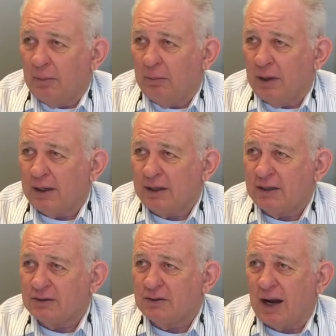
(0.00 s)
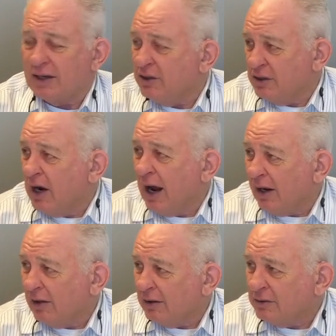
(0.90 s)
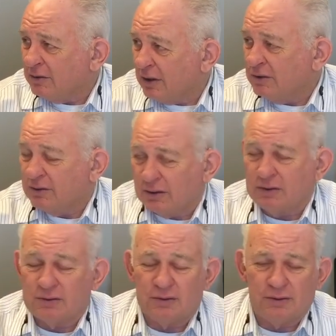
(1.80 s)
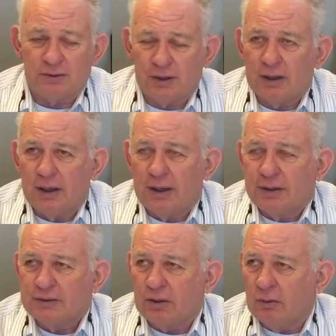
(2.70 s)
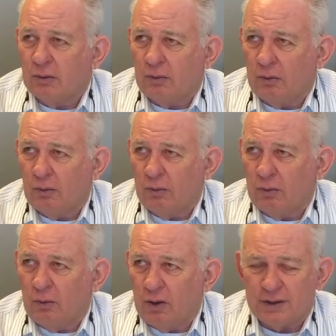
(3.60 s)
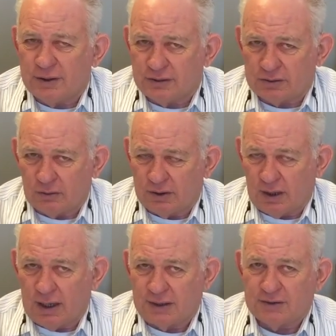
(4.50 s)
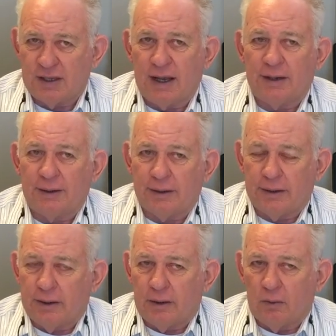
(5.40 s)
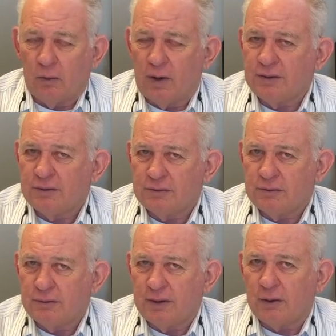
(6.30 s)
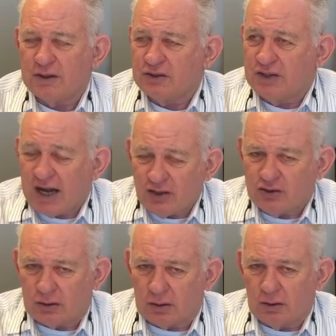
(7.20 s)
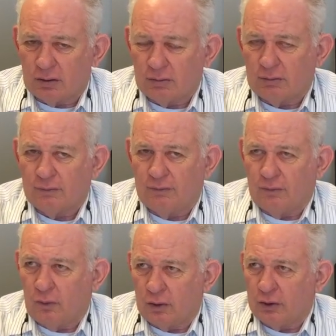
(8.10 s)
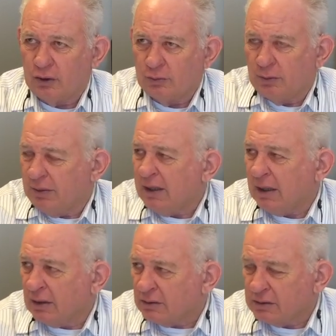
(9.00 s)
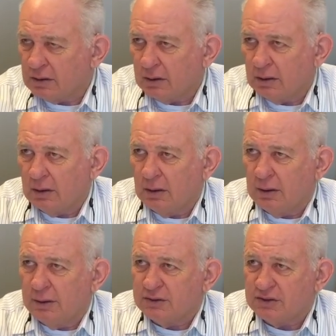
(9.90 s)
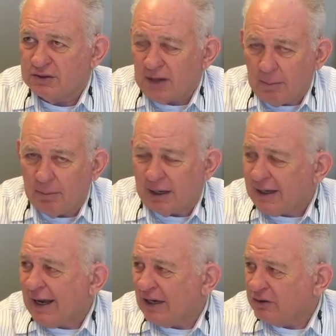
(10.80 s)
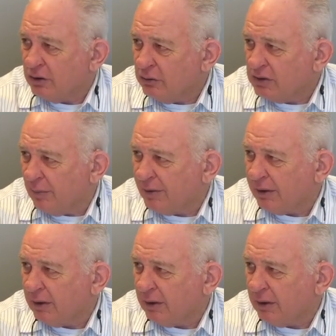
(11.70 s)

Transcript: but he's not in denial. He's so one is to realize that when there is danger for human beings, somebody has to do something.